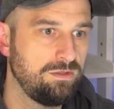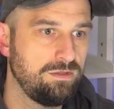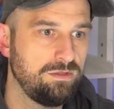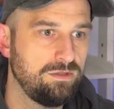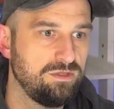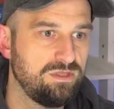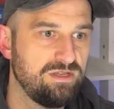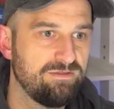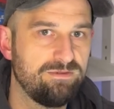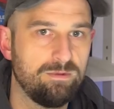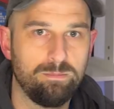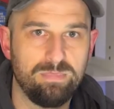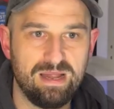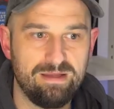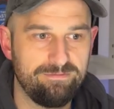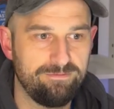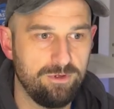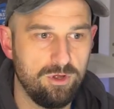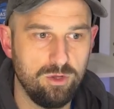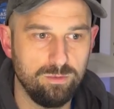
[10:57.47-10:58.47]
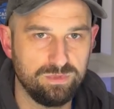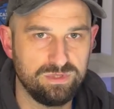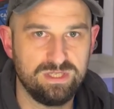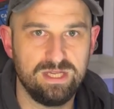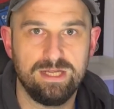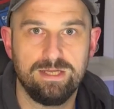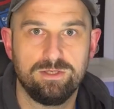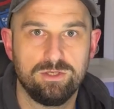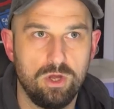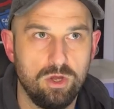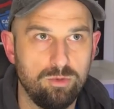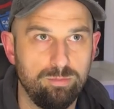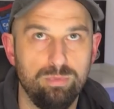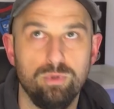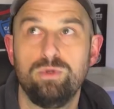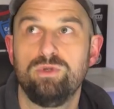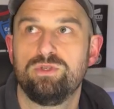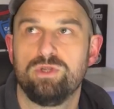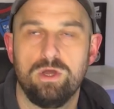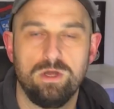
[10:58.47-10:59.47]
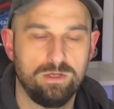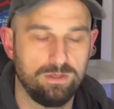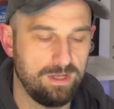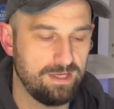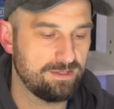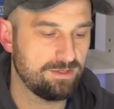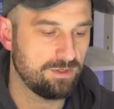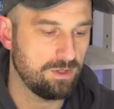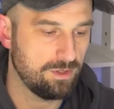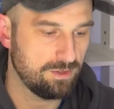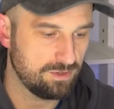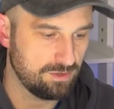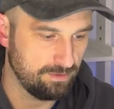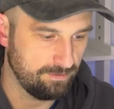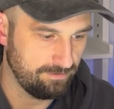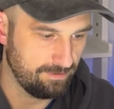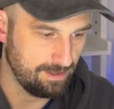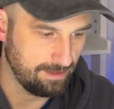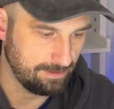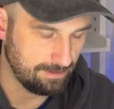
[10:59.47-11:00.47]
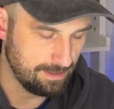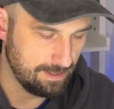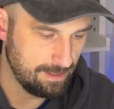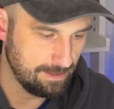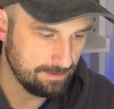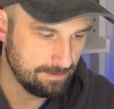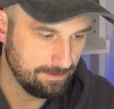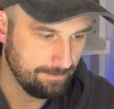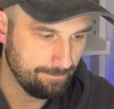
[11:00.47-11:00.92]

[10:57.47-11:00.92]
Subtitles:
different platforms, TikTok, Book Talk, that sort of stuff like that.